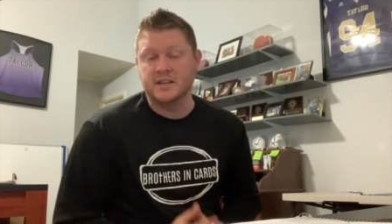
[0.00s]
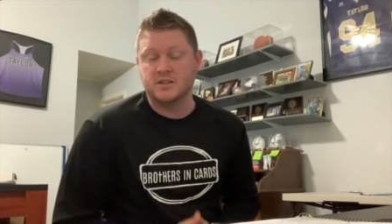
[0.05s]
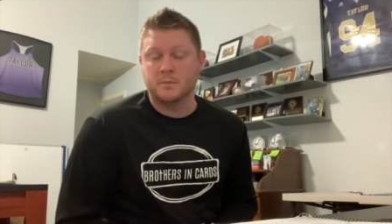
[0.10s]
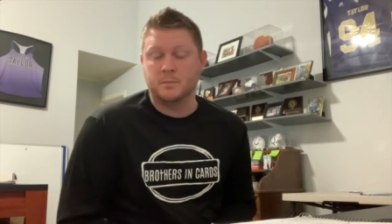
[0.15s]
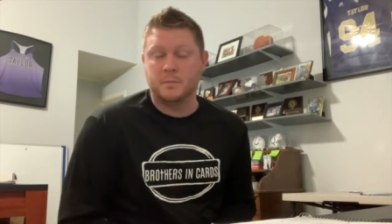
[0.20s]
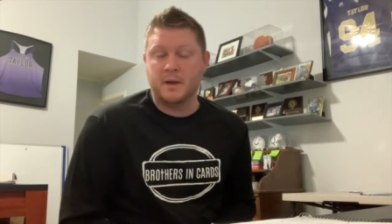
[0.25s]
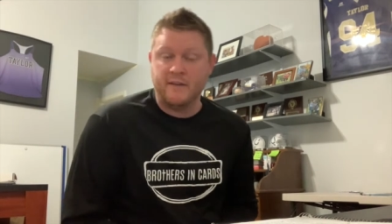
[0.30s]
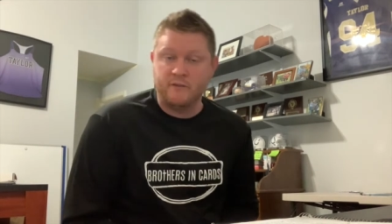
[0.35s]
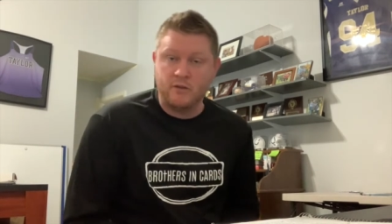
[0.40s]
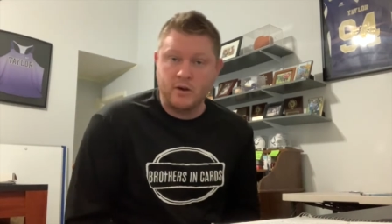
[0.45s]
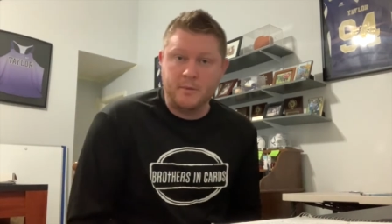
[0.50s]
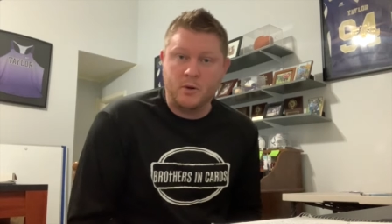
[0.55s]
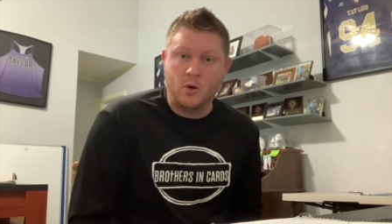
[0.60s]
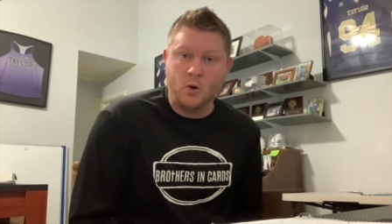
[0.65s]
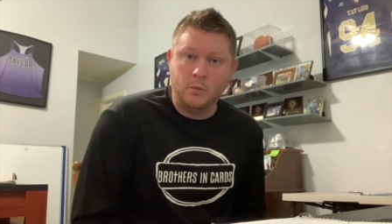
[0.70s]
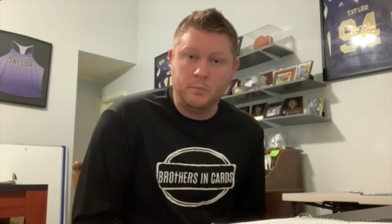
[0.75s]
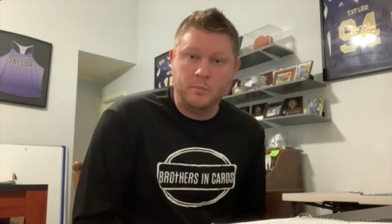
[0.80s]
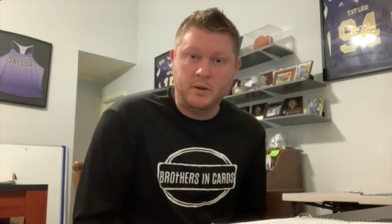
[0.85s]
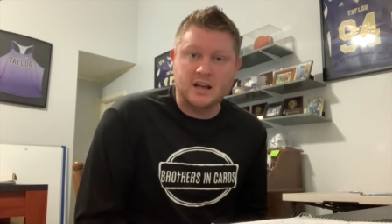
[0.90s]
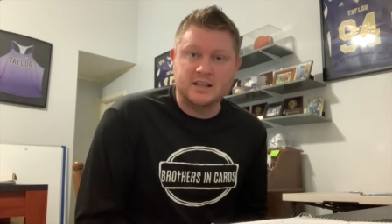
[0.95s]
So every
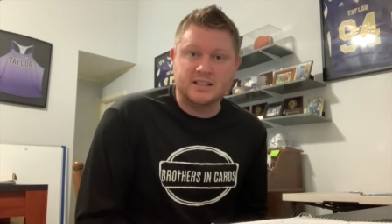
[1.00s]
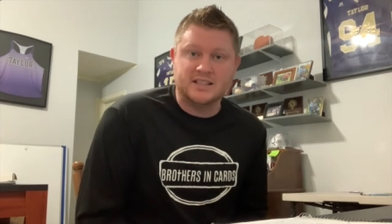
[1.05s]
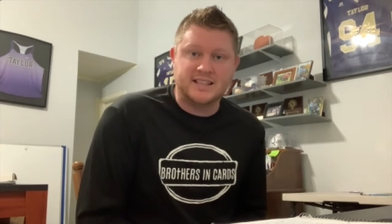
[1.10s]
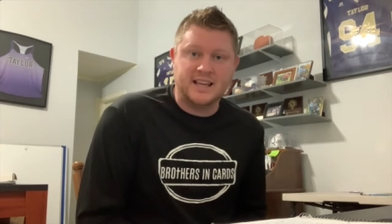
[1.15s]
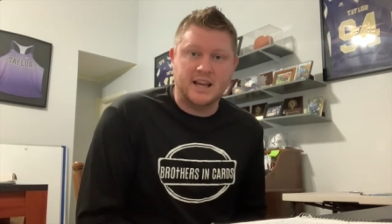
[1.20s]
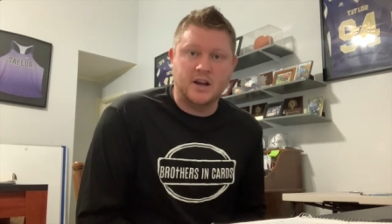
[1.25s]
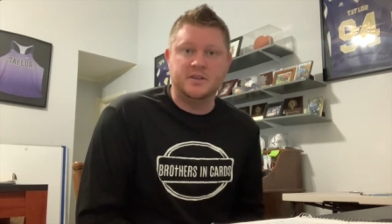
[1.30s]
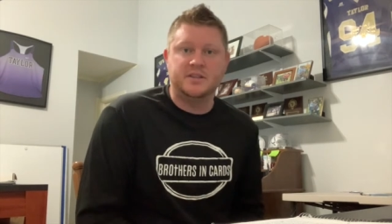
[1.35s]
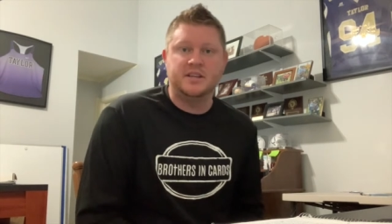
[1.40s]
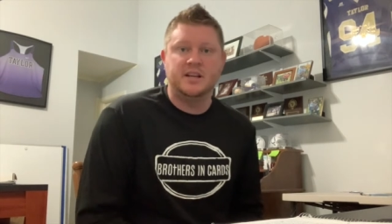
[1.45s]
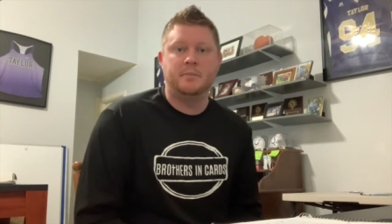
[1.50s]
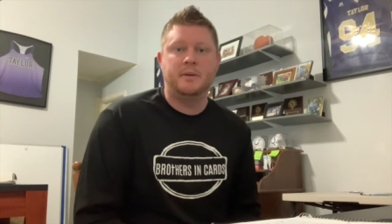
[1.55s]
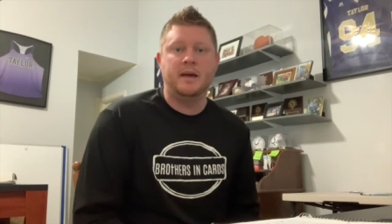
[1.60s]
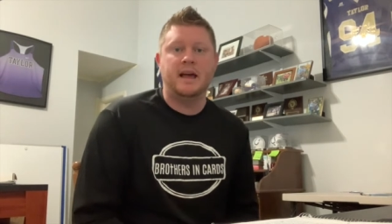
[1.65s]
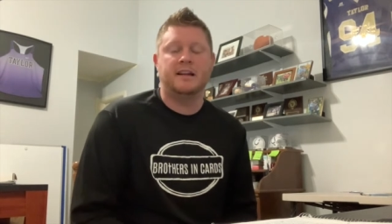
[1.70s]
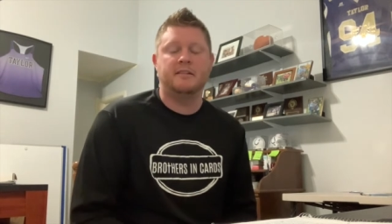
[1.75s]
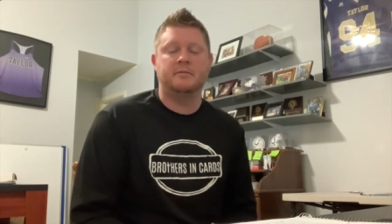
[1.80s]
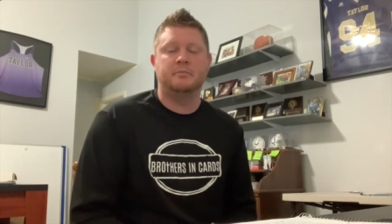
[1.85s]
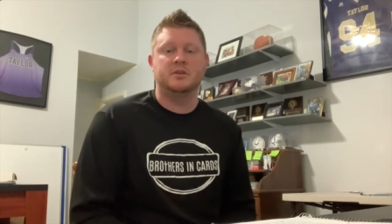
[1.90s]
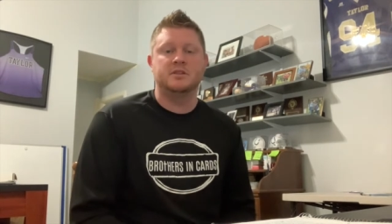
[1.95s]
gold box is guaranteed to
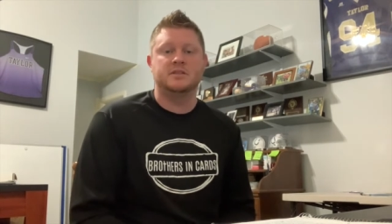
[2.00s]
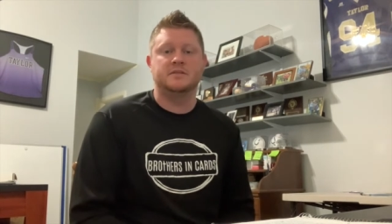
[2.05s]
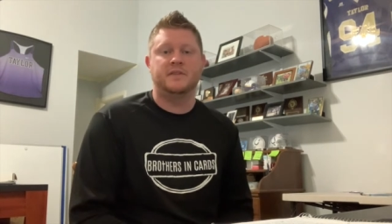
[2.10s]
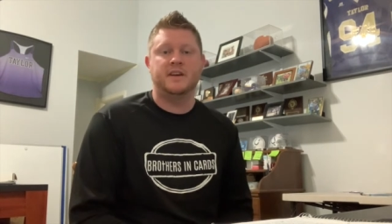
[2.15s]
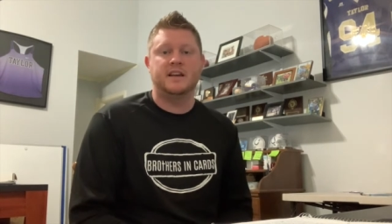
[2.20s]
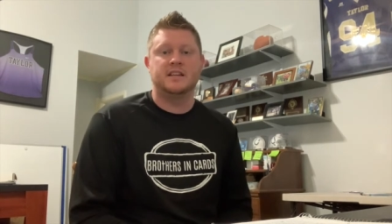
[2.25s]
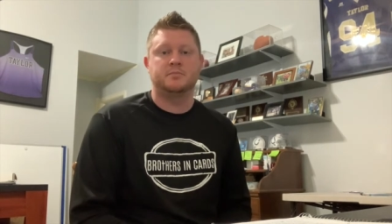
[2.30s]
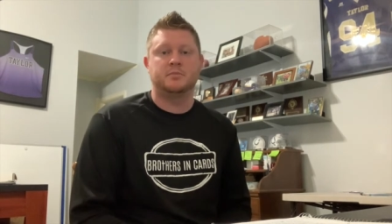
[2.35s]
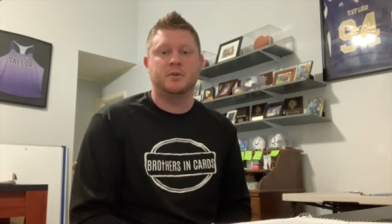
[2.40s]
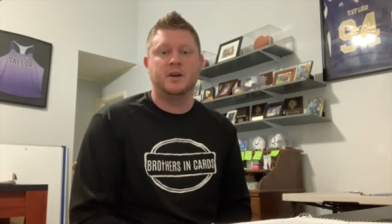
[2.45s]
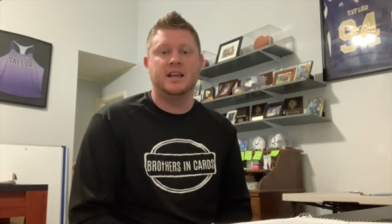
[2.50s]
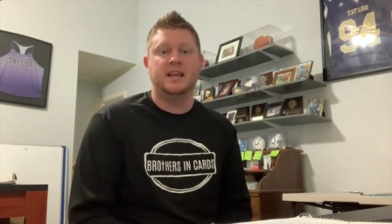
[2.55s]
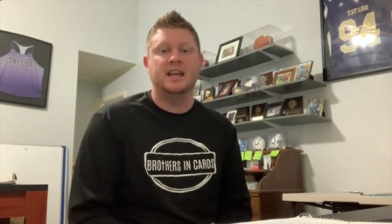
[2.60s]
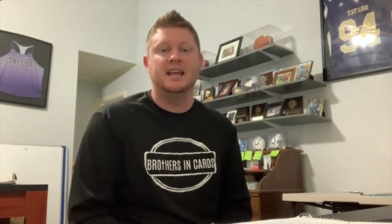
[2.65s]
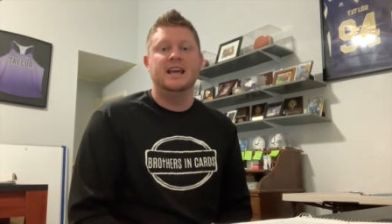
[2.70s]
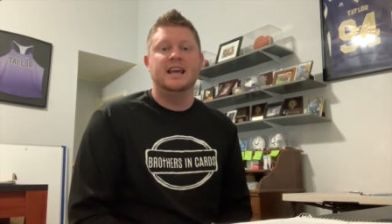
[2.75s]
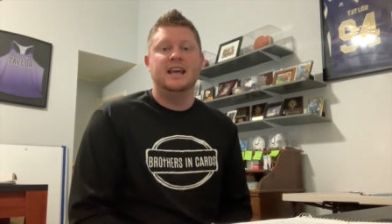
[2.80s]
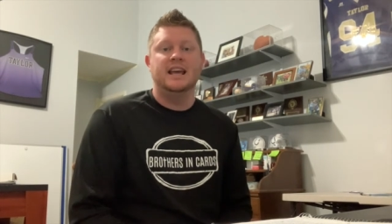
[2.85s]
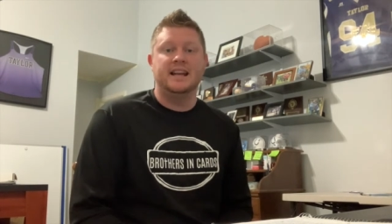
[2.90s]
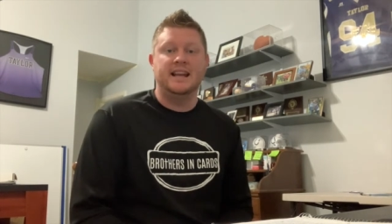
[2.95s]
pack a Prism Fast Break,
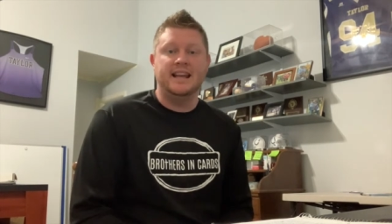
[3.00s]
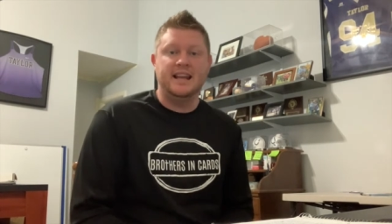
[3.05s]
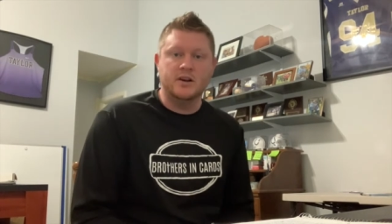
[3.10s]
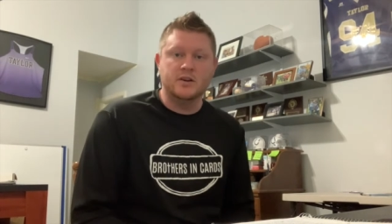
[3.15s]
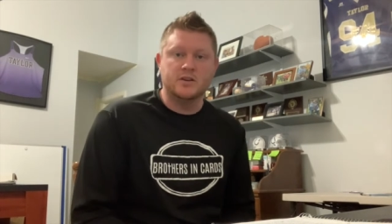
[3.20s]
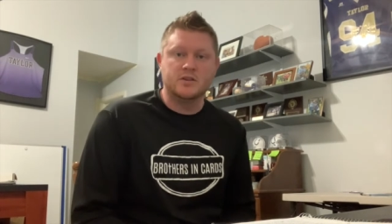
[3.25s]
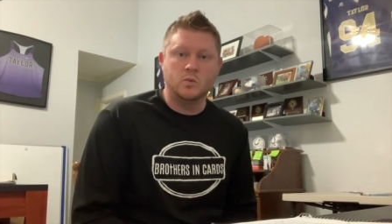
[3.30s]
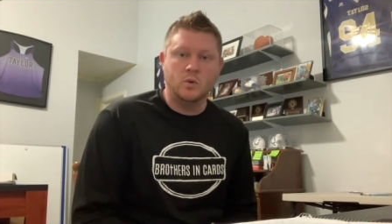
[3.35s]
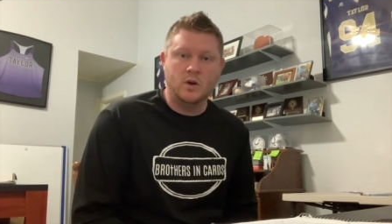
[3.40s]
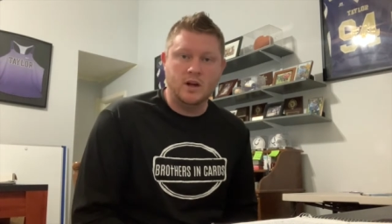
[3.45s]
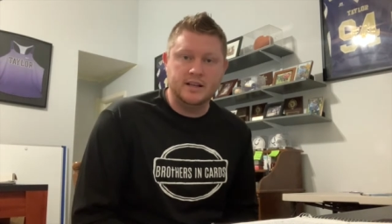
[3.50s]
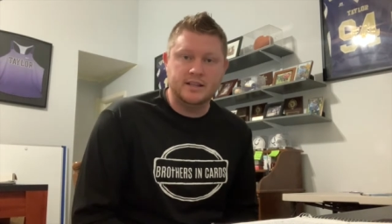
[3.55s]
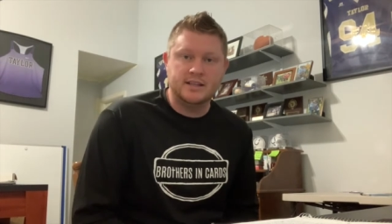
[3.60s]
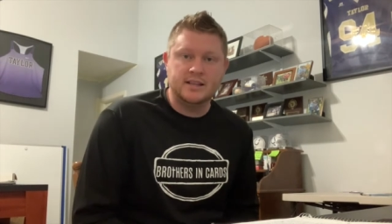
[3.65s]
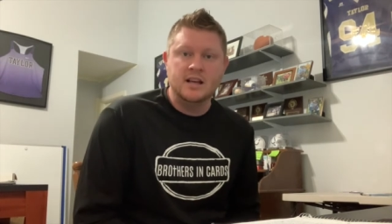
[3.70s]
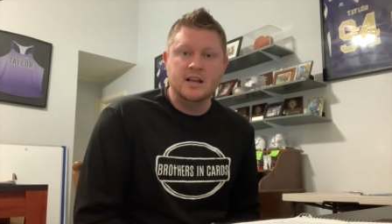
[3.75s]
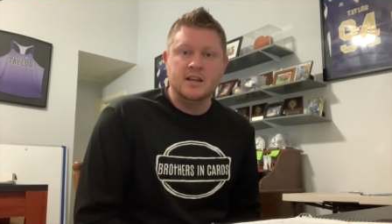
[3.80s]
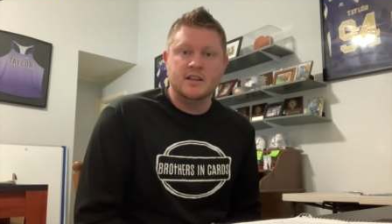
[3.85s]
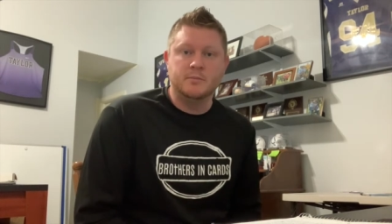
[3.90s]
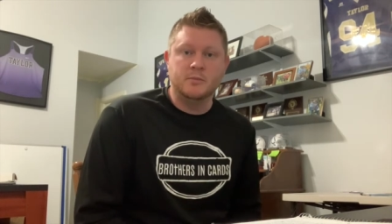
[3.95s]
and here's what
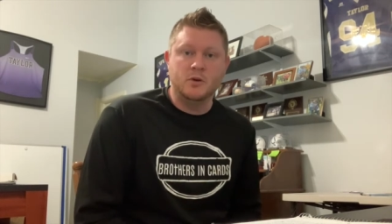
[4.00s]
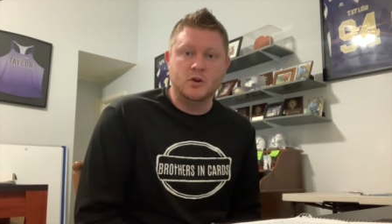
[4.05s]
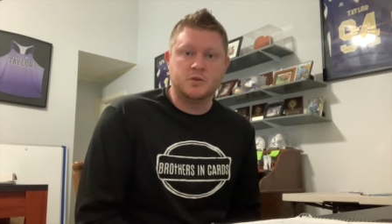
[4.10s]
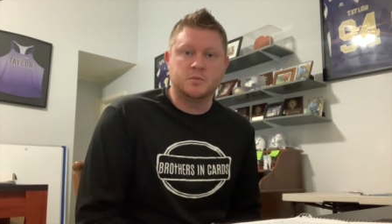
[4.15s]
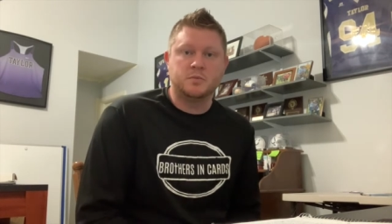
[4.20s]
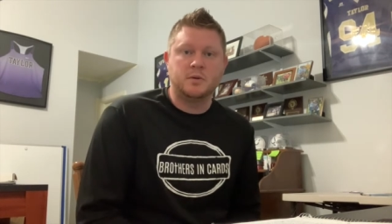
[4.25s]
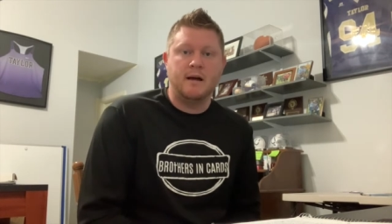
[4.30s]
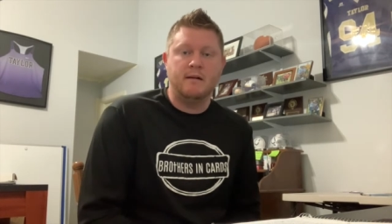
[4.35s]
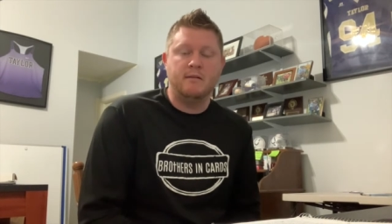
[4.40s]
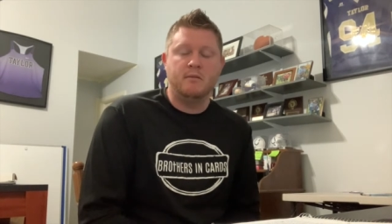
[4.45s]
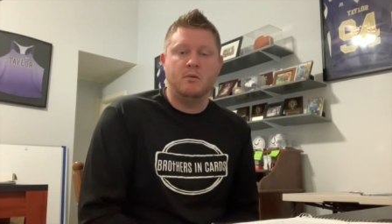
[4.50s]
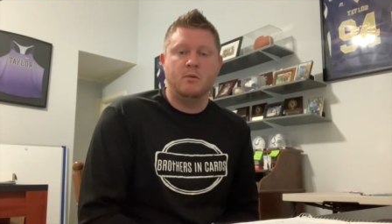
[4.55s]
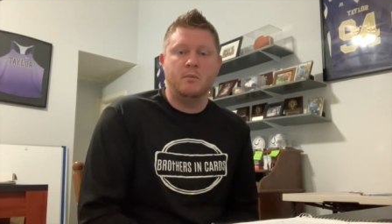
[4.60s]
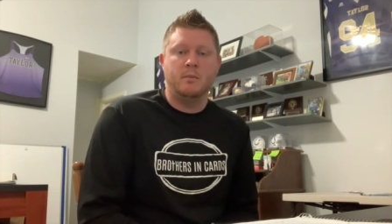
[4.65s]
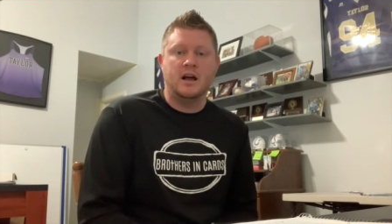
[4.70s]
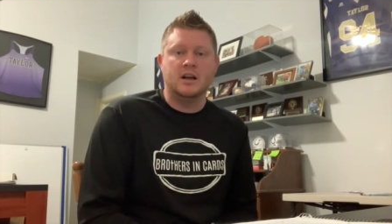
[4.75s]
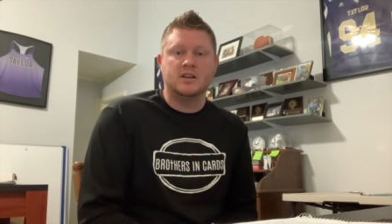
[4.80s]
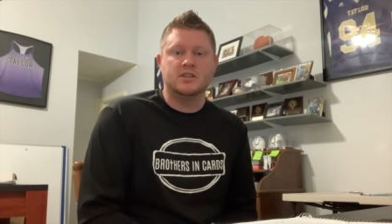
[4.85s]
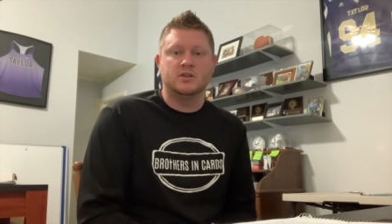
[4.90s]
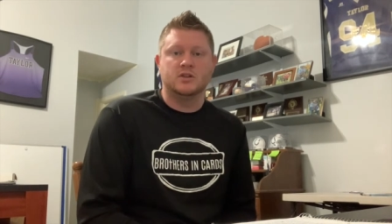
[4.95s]
the most probable
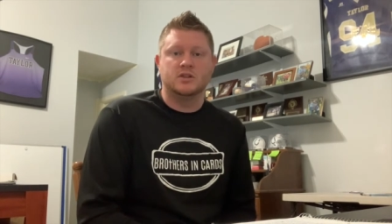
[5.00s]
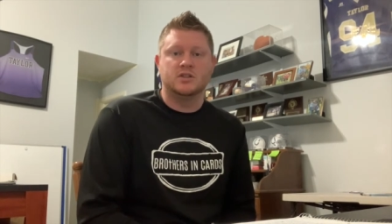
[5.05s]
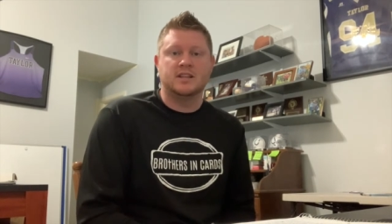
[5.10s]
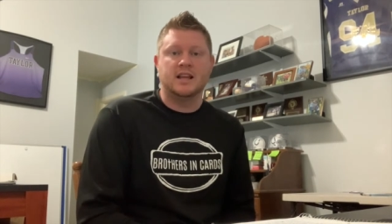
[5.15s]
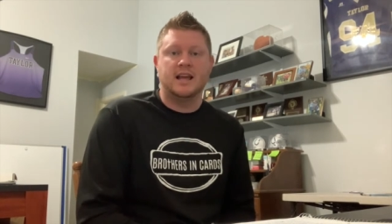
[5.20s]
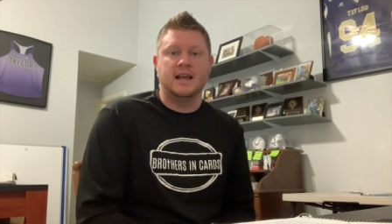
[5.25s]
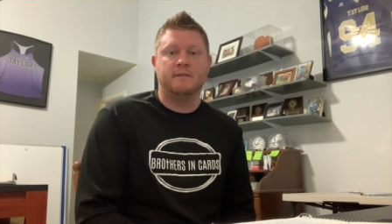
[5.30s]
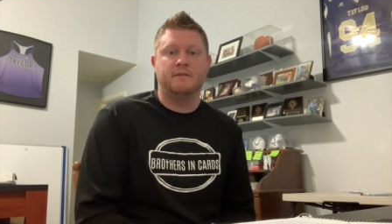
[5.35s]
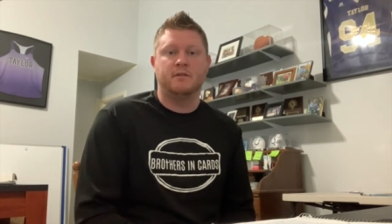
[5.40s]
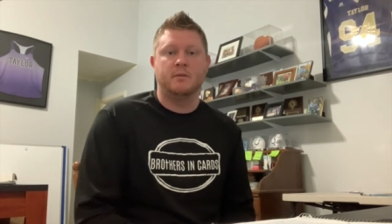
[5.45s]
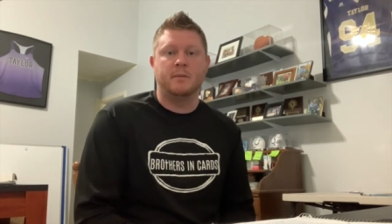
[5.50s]
box looks like for